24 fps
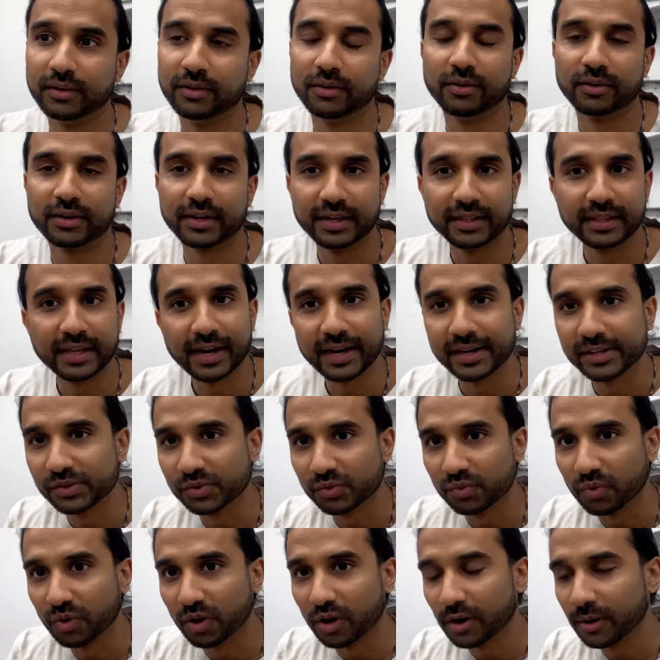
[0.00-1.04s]
Okay, that is
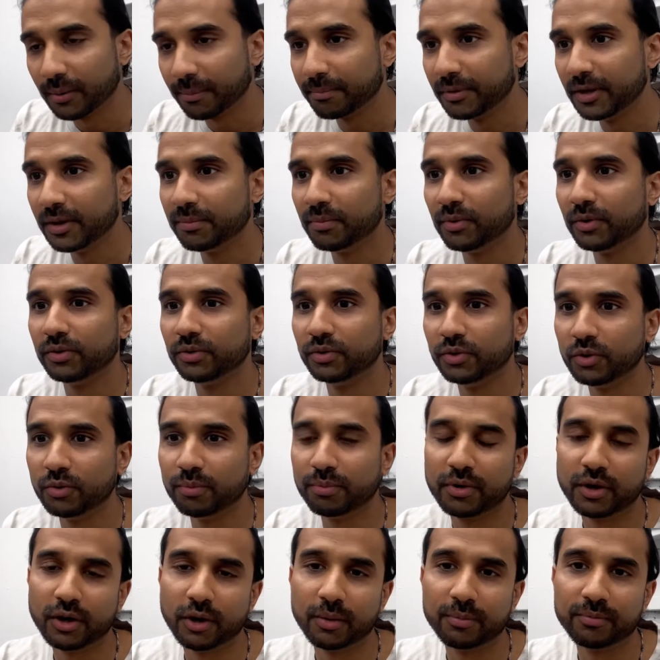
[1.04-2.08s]
wrong. People do
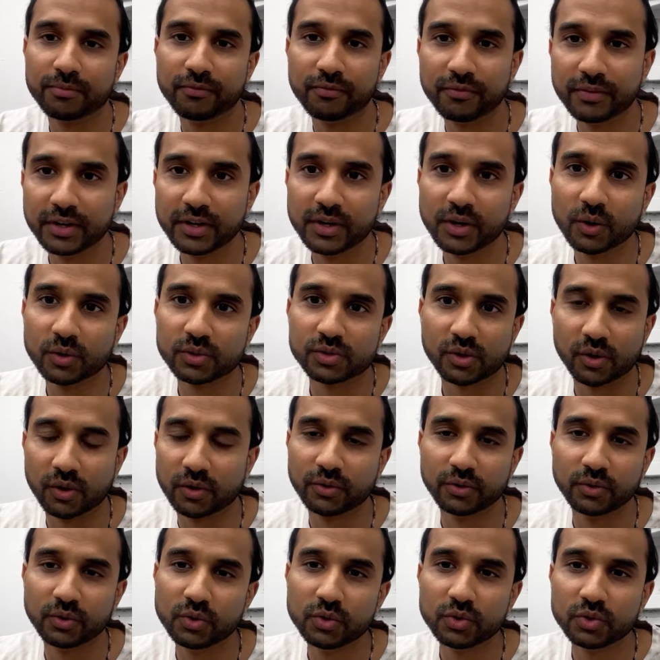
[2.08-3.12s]
put up videos
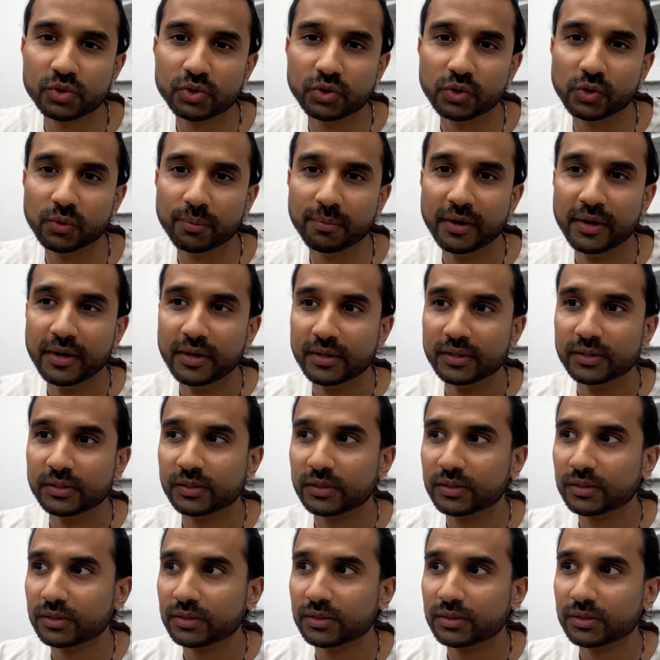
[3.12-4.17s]
on YouTube
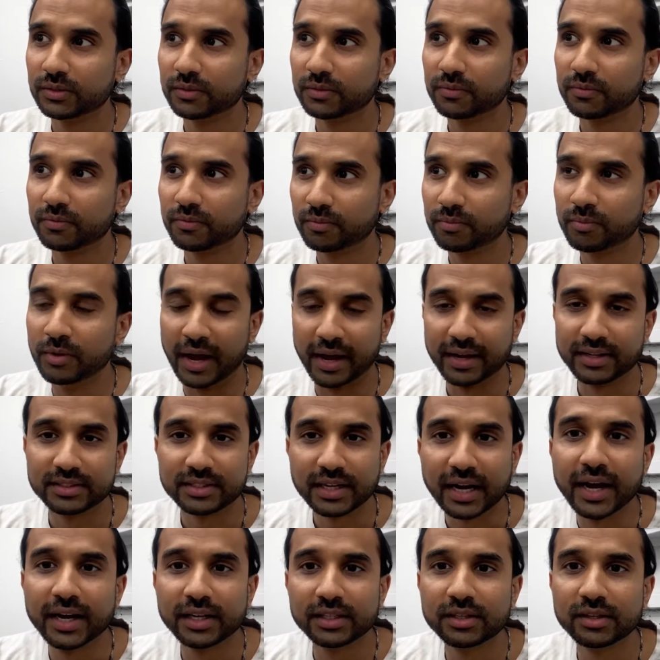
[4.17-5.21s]
and
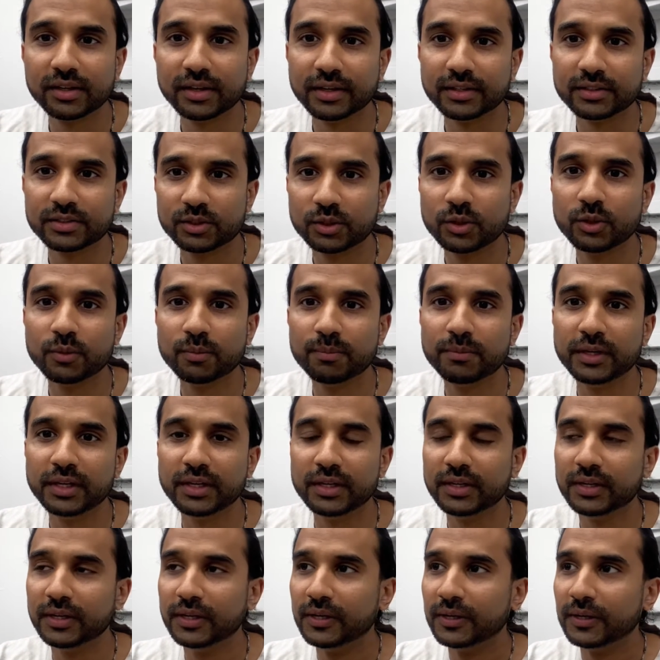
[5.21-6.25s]
title it to
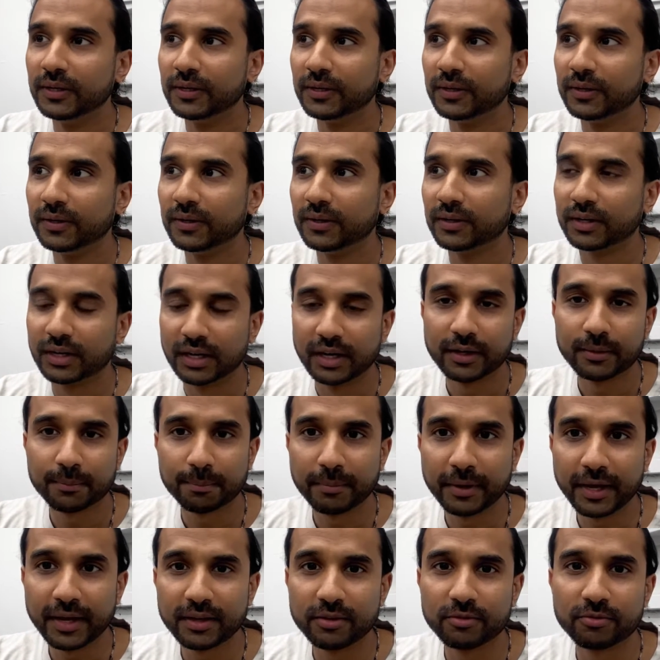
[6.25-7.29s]
be
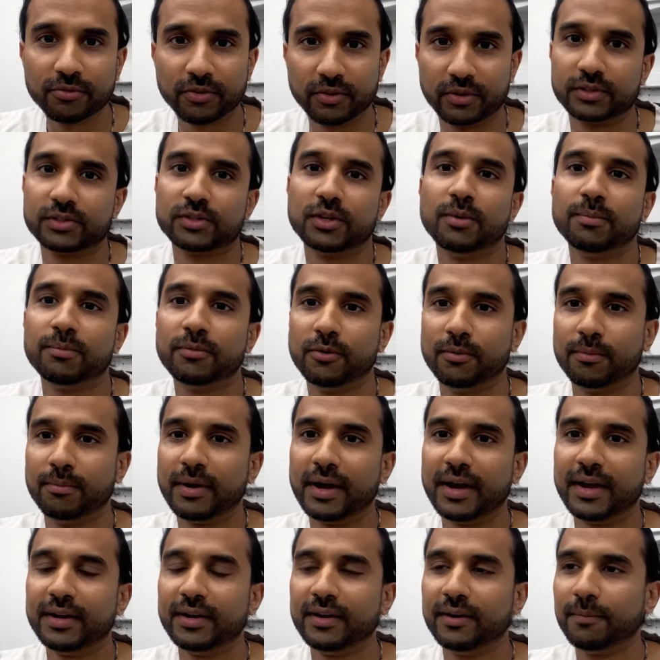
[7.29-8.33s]
clickbait. For example,
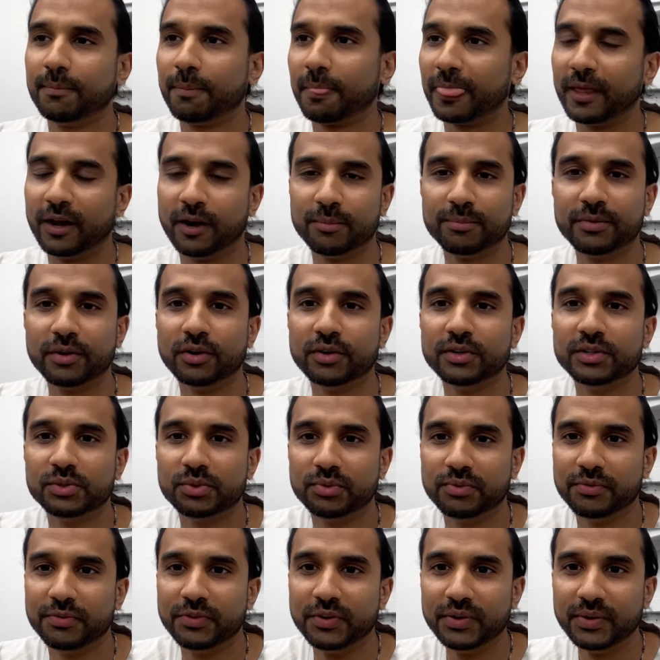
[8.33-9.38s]
mine, I'll be honest
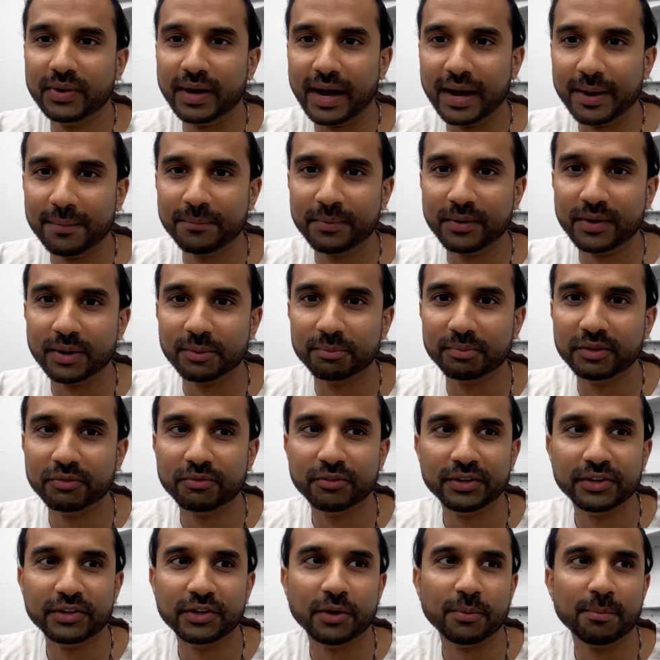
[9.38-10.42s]
with you, I put up the
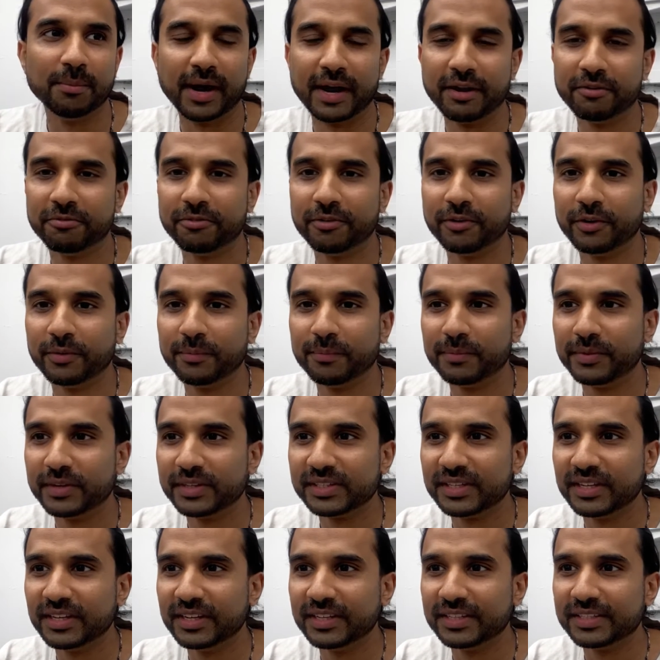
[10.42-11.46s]
video My Failed
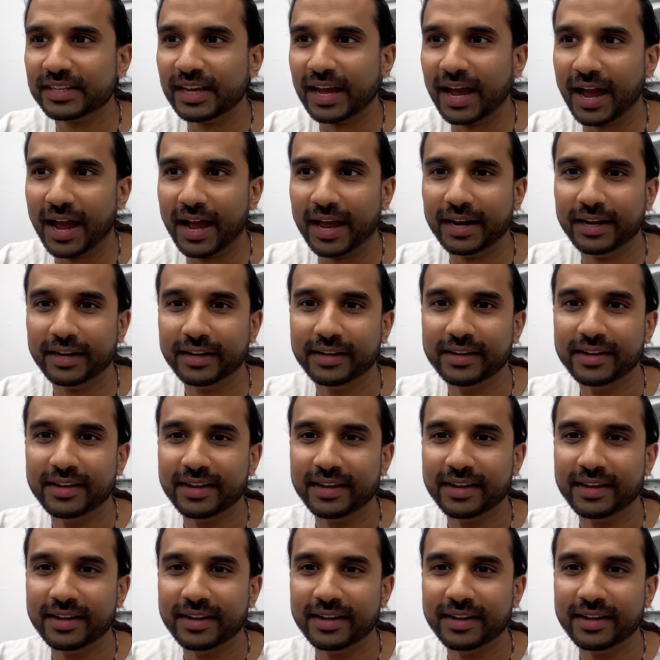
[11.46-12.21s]
Business, and